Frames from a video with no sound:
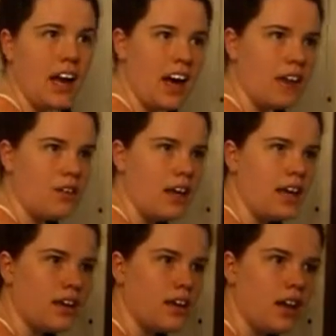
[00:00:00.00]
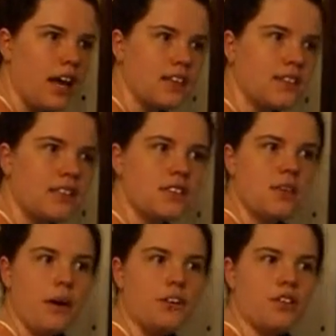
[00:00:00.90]
I don't like clear elastics,
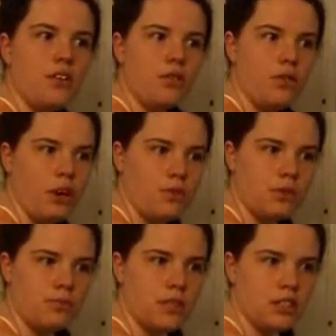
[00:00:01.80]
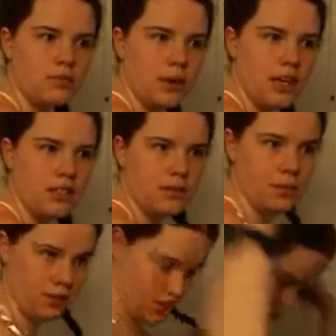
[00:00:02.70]
so I try to avoid them as much as
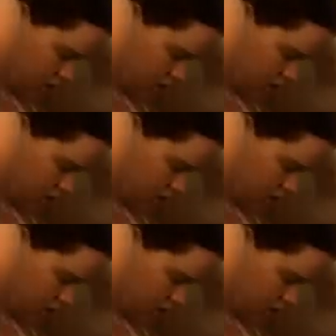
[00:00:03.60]
possible.